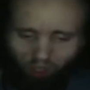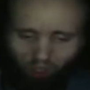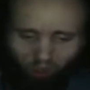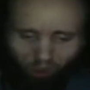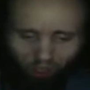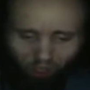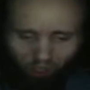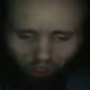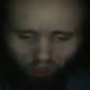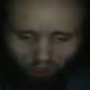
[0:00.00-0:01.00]

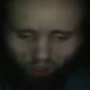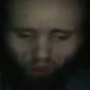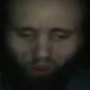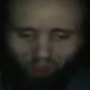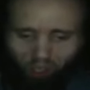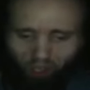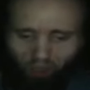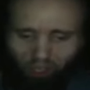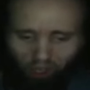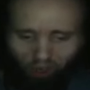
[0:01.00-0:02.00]
Like, you're
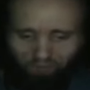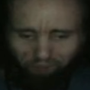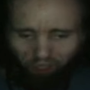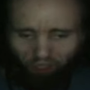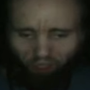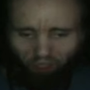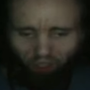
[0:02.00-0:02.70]
literally helping